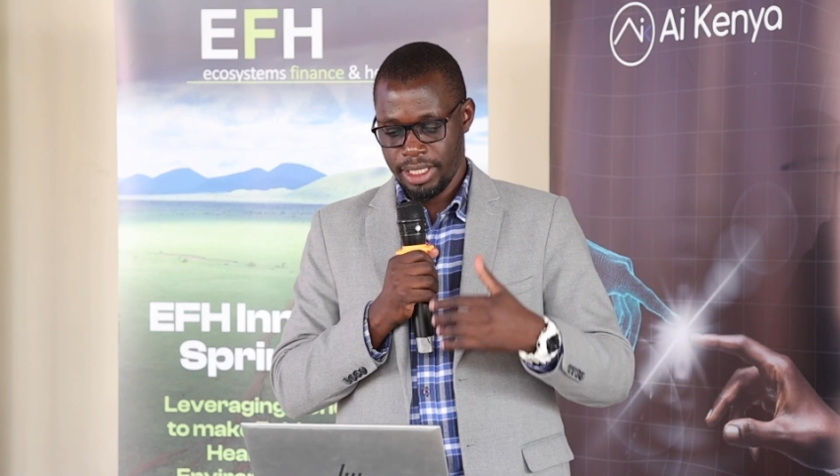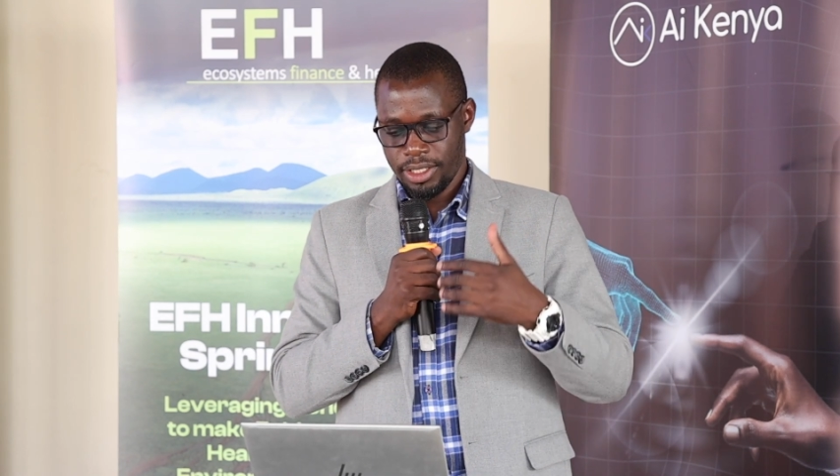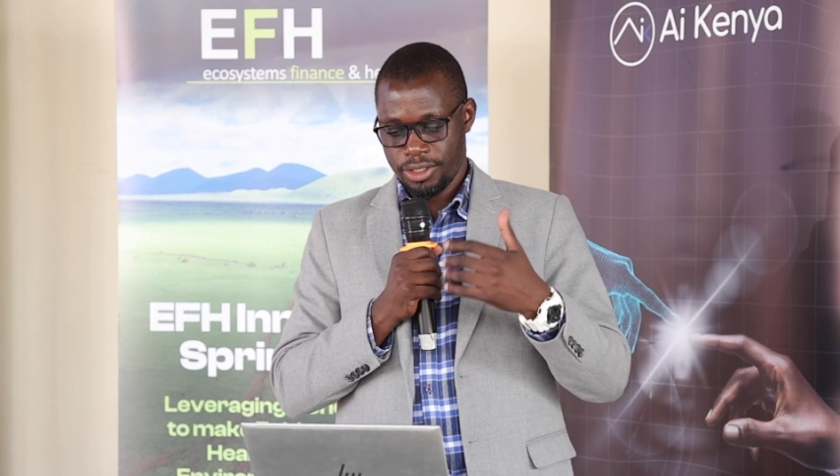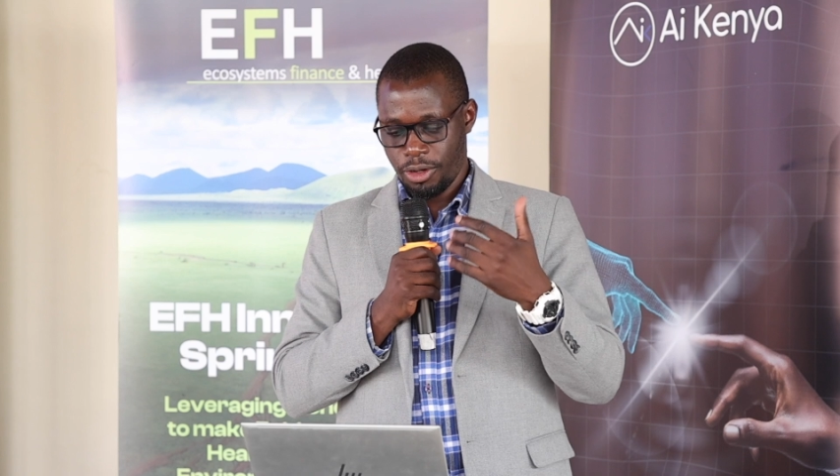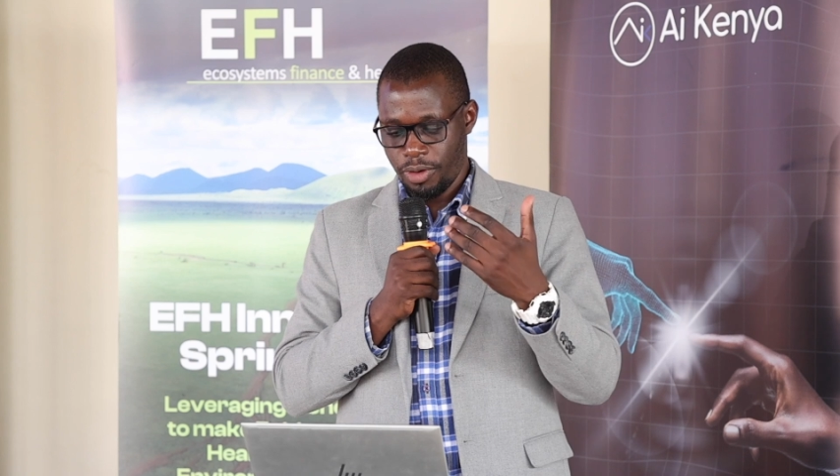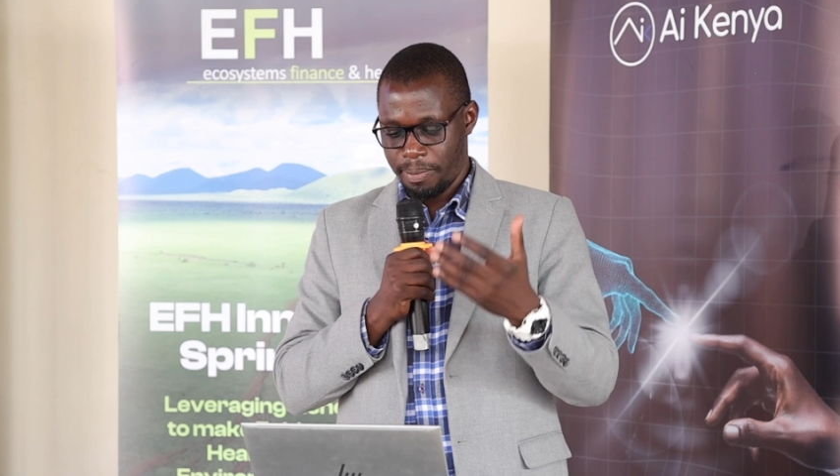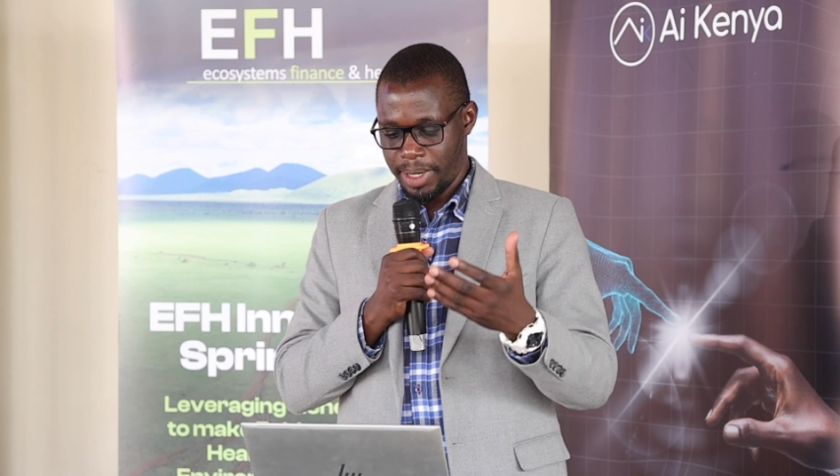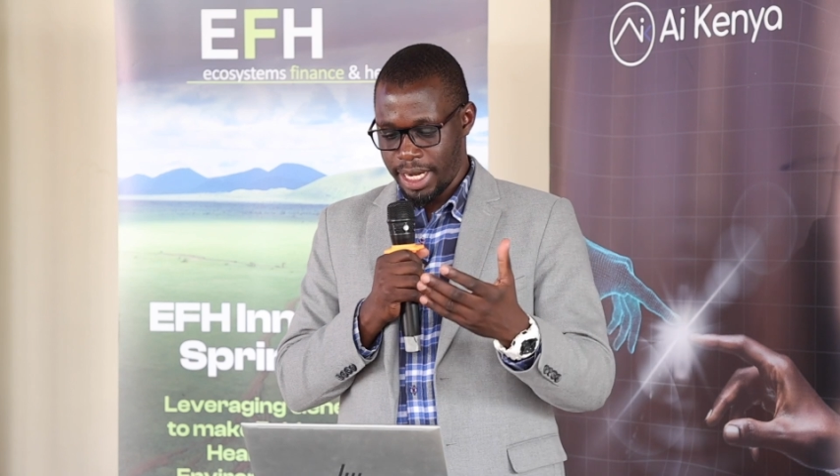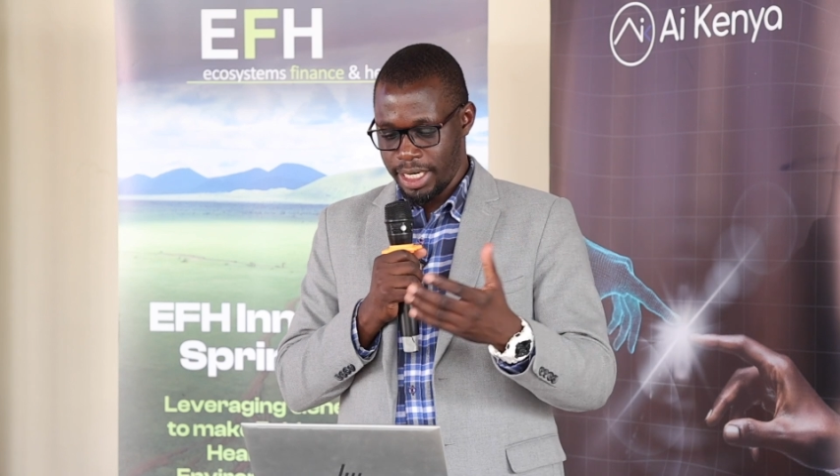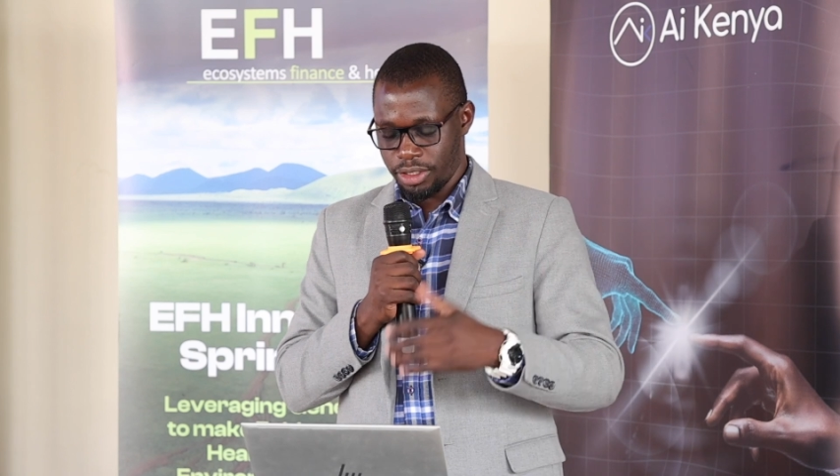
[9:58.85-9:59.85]
So we are
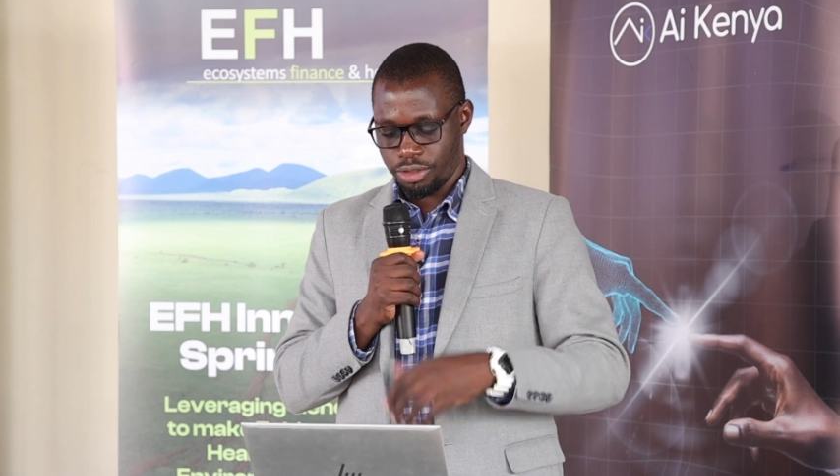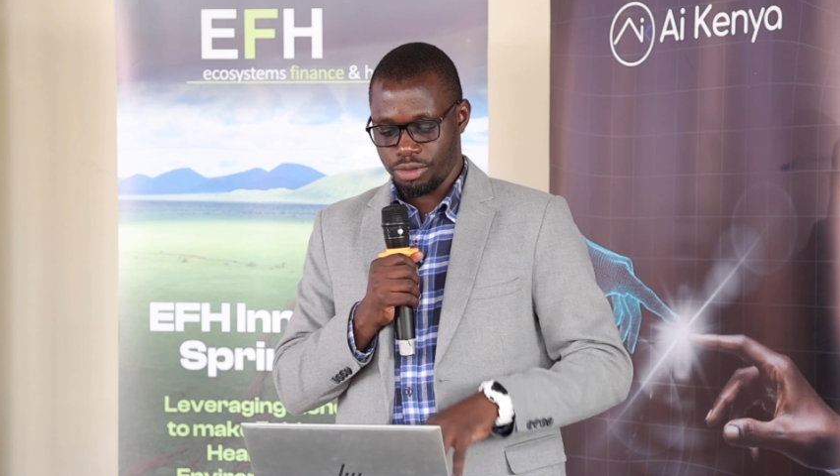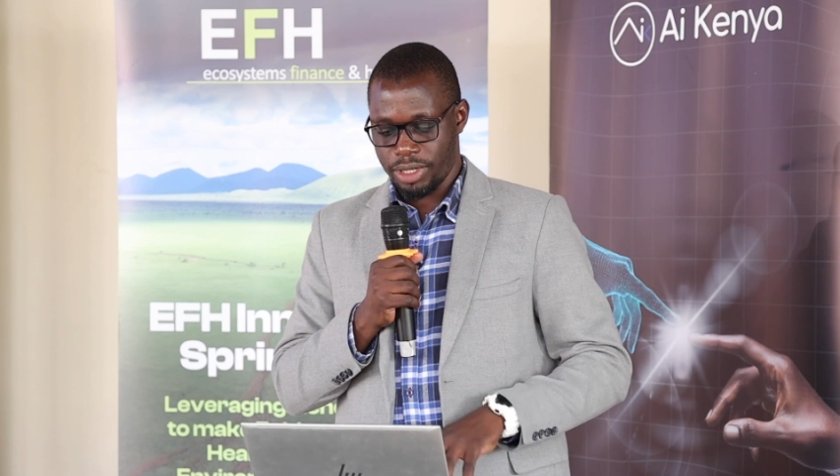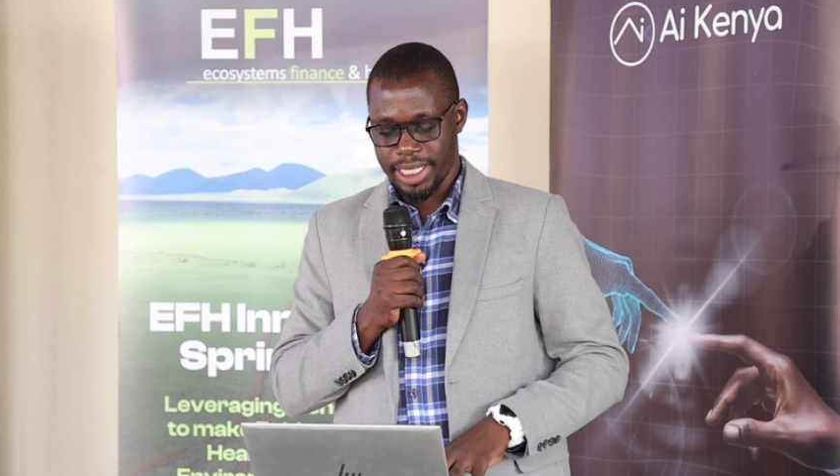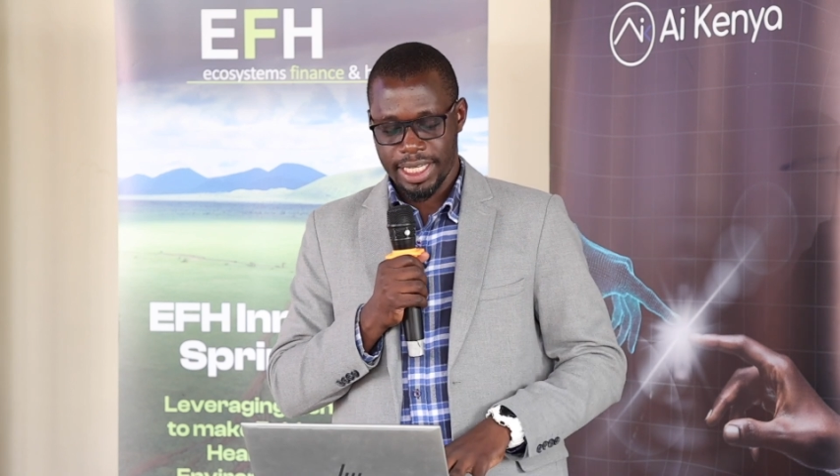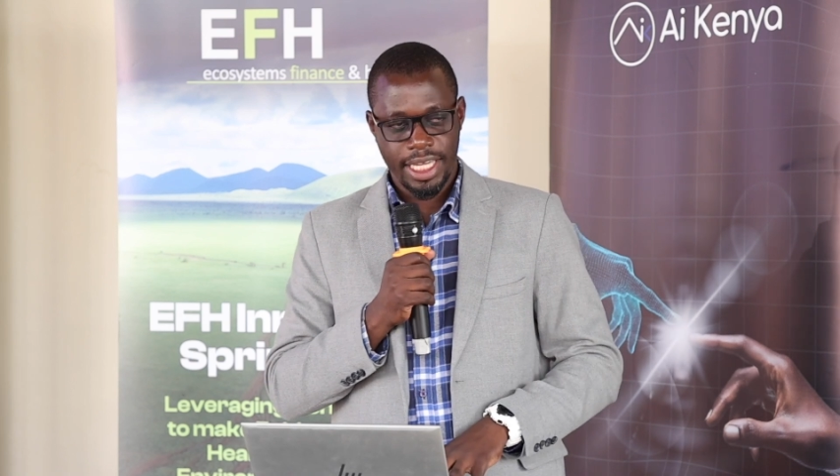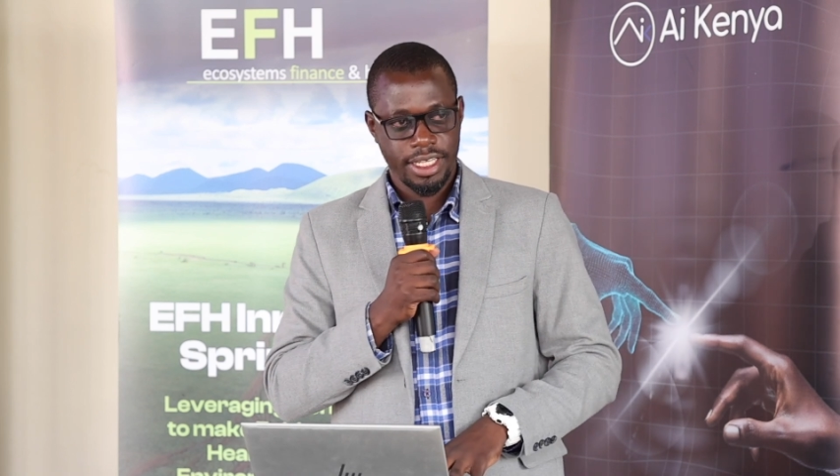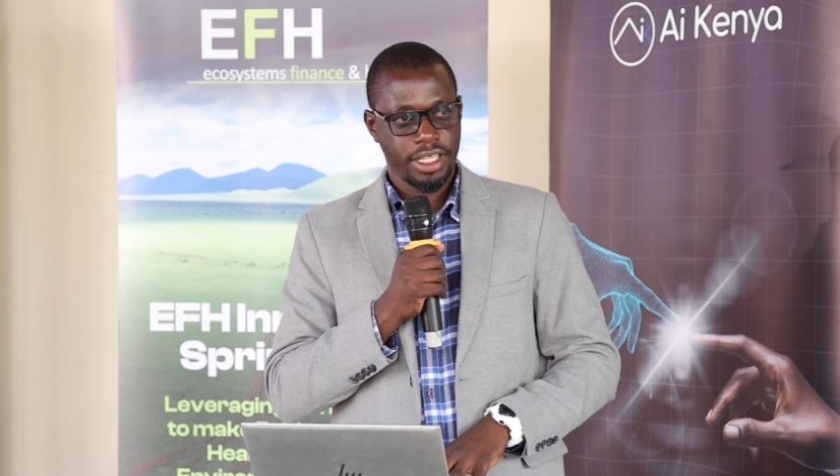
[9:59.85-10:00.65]
planning to engage